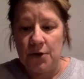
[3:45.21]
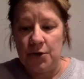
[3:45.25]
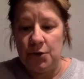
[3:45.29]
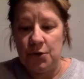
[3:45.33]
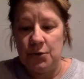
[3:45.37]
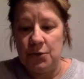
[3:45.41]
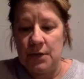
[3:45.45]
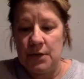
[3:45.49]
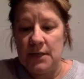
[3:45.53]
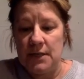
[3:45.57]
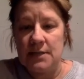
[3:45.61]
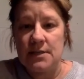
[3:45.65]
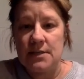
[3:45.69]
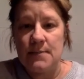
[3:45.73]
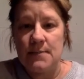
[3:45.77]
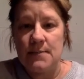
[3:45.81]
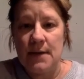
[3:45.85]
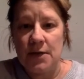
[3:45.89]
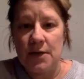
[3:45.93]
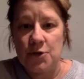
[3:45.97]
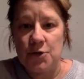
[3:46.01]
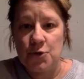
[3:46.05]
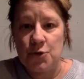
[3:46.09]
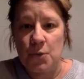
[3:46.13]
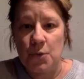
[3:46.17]
You need to
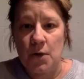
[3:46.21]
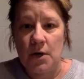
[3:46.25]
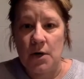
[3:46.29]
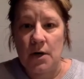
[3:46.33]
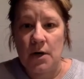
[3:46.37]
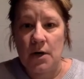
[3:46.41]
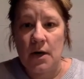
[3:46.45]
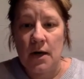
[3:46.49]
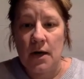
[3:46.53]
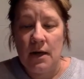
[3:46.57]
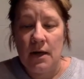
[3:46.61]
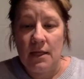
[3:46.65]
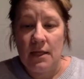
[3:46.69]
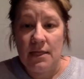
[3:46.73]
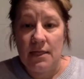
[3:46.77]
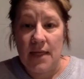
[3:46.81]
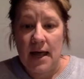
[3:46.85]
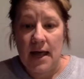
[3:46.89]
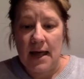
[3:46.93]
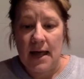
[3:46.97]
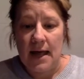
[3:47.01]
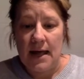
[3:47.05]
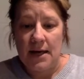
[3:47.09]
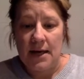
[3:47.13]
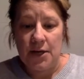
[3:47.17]
make sure
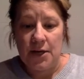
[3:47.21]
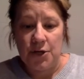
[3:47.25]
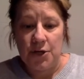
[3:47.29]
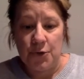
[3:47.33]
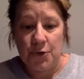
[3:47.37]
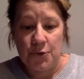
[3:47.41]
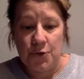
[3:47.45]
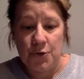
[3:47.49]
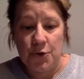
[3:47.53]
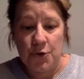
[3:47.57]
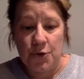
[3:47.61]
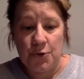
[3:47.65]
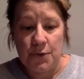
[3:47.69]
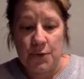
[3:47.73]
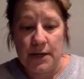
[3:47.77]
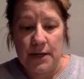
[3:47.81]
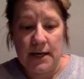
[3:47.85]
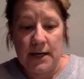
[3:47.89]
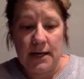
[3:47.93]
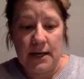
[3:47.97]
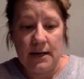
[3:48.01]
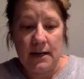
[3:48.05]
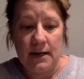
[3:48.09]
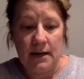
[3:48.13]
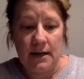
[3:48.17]
that your
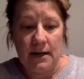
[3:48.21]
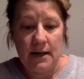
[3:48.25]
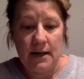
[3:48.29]
notary